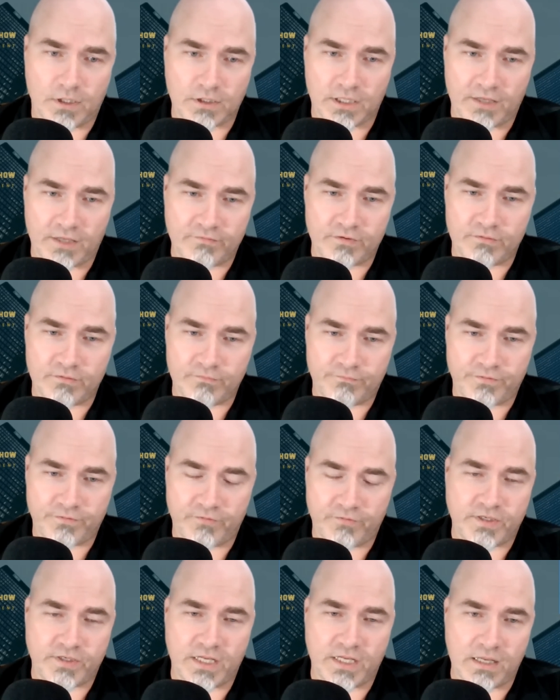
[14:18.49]

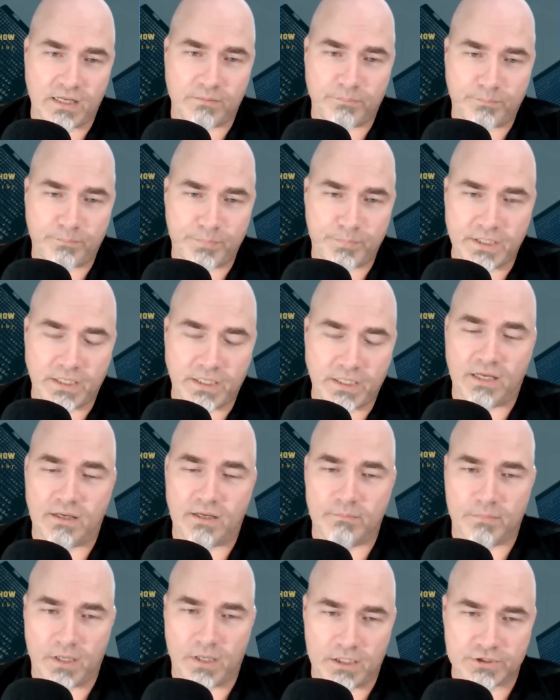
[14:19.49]
11:58
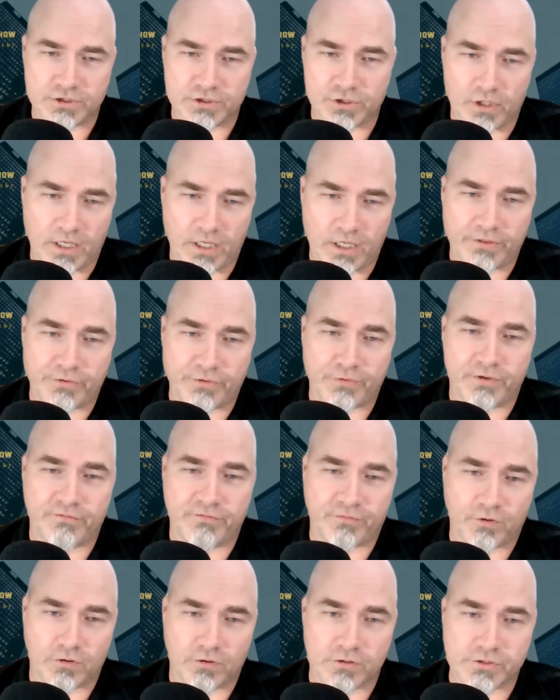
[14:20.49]
p.m. on July
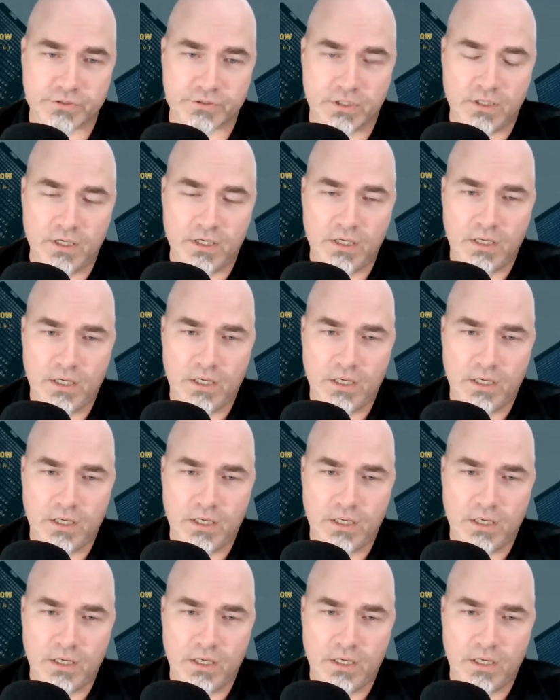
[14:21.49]
31st,